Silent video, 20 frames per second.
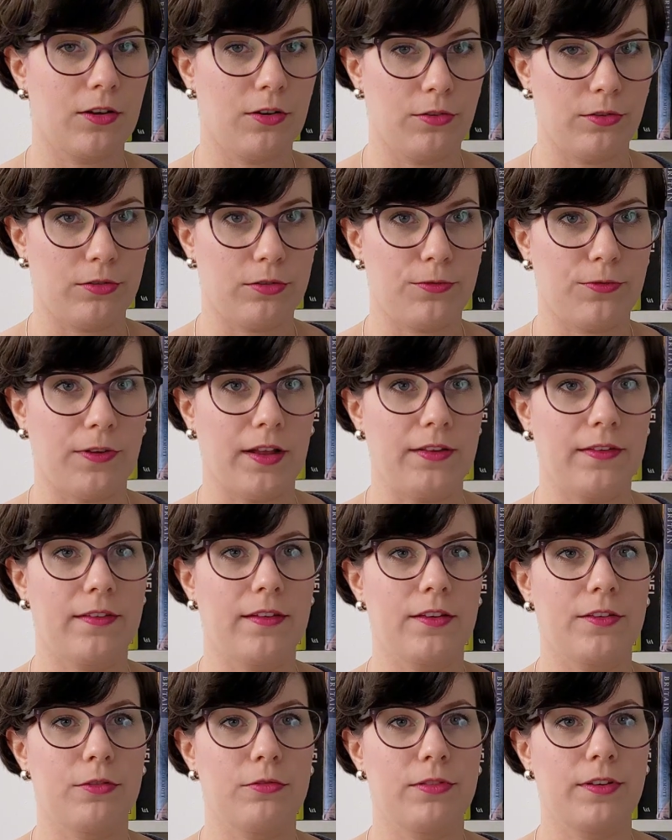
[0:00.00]
color funds
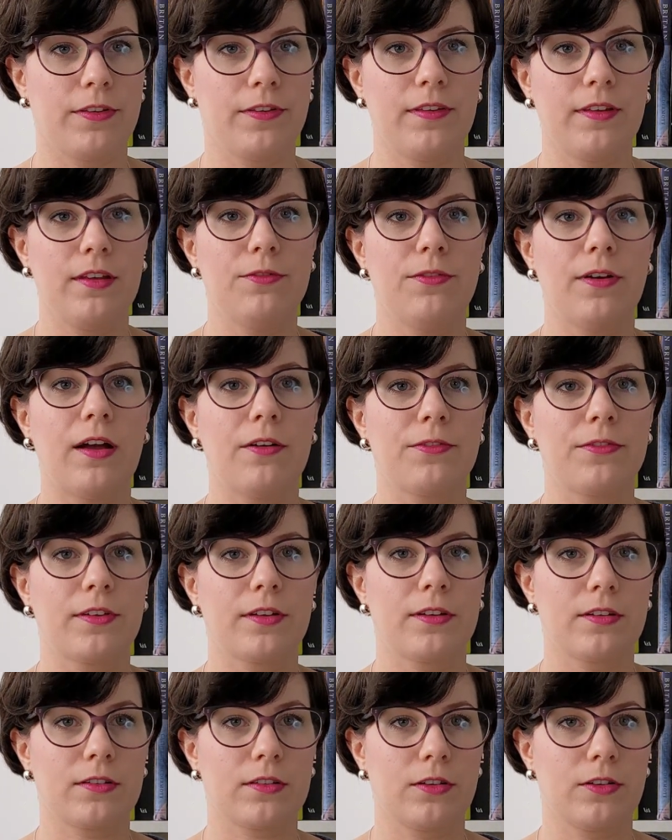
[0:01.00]
that you receive
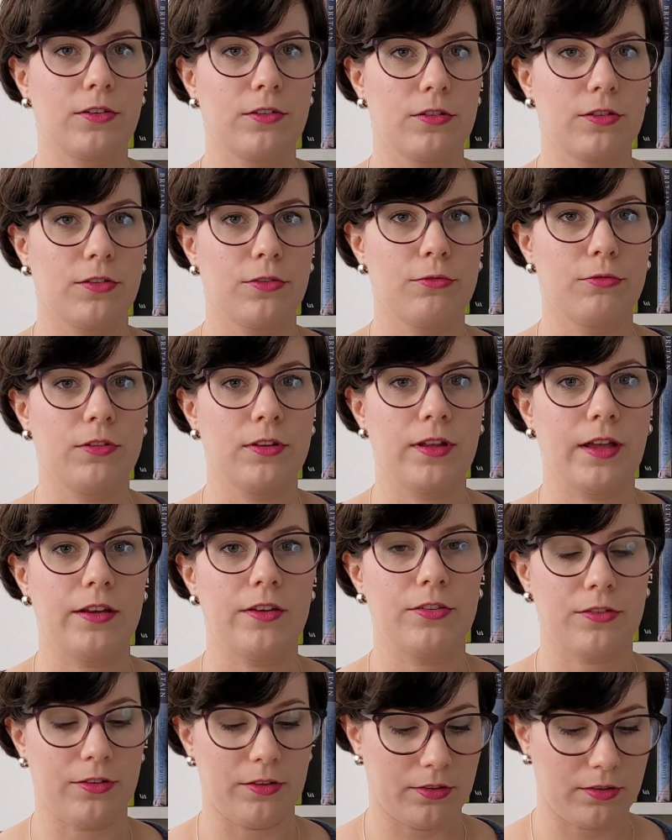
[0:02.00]
after your
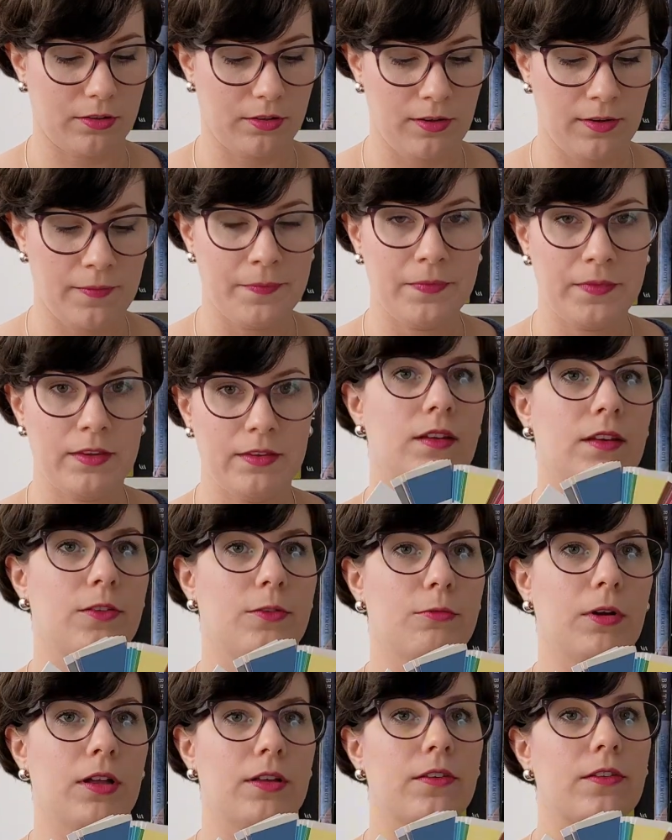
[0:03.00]
consultation,
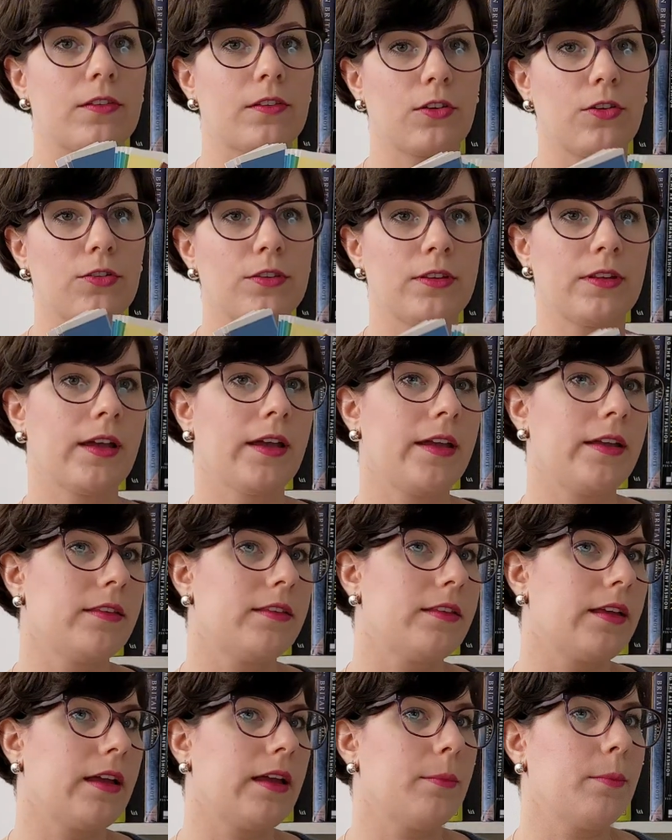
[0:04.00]
these ones,
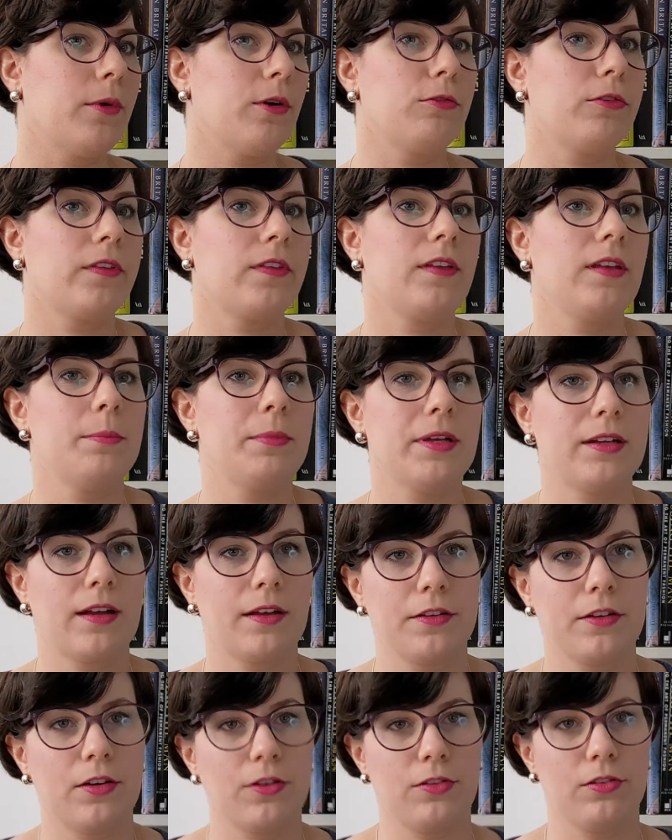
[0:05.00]
contain the most
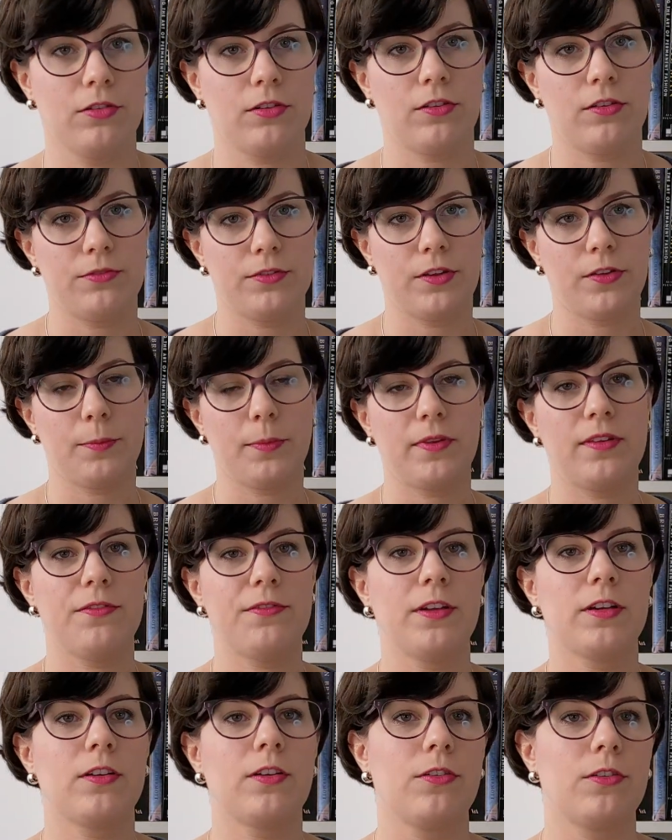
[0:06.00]
typical colors of the
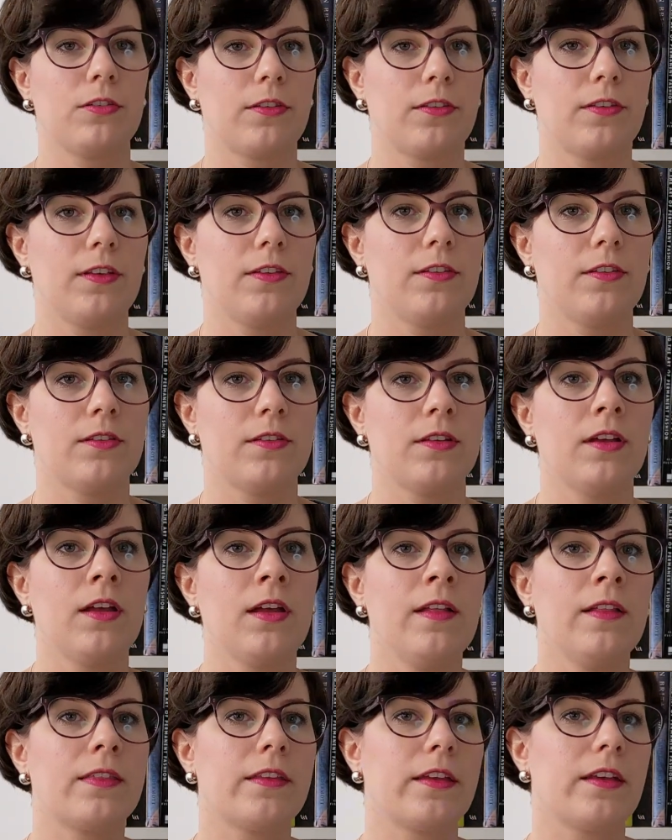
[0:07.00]
specific color season.
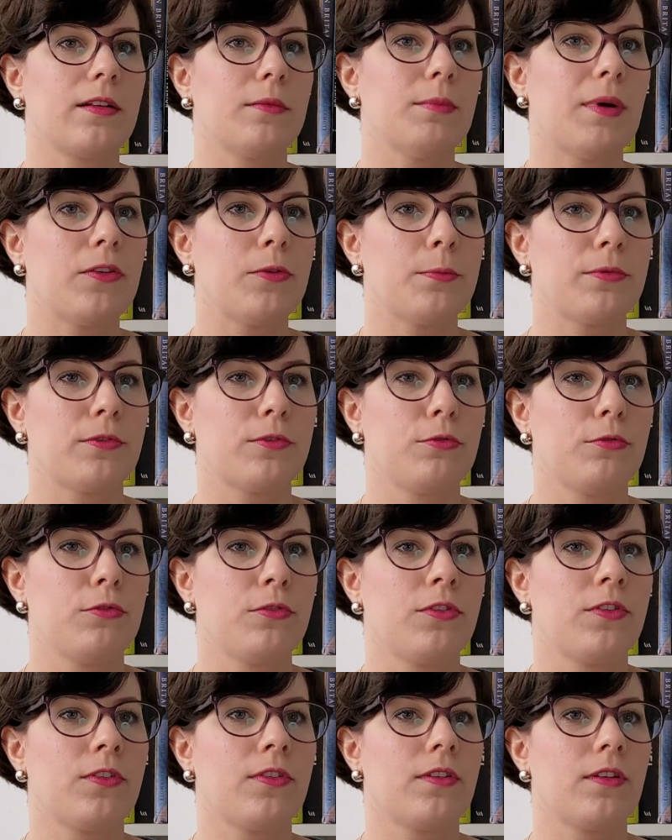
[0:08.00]
They are
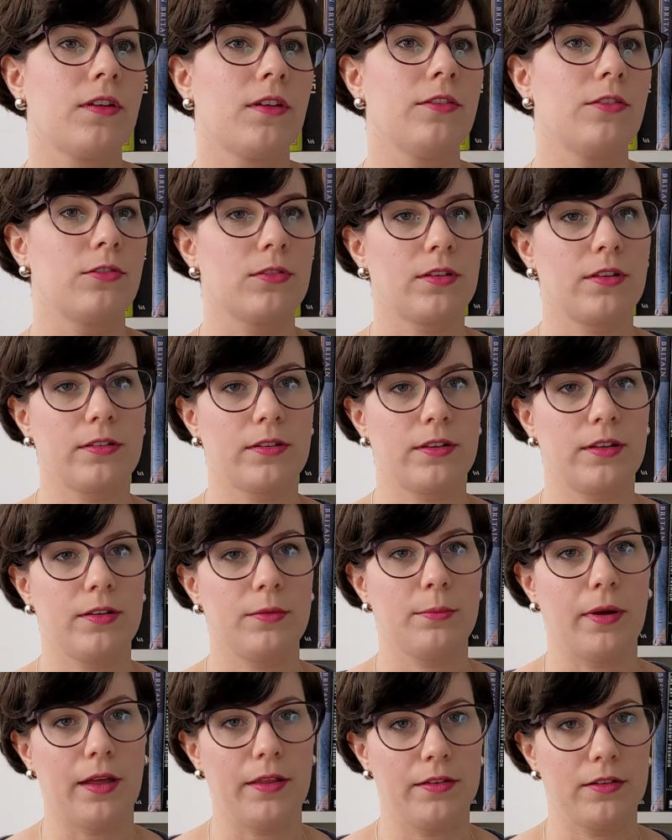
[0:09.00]
mass-produced and ordered
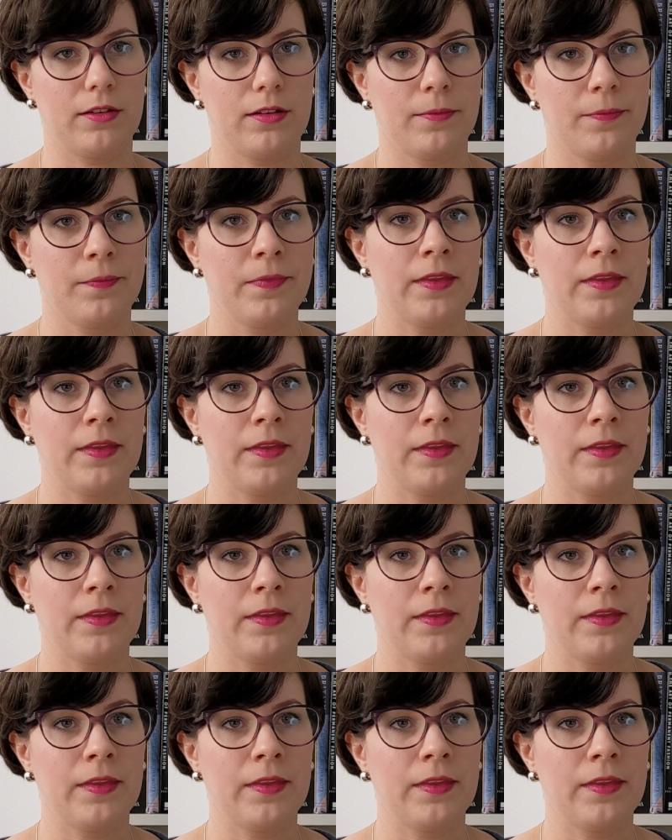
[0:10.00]
in bulk.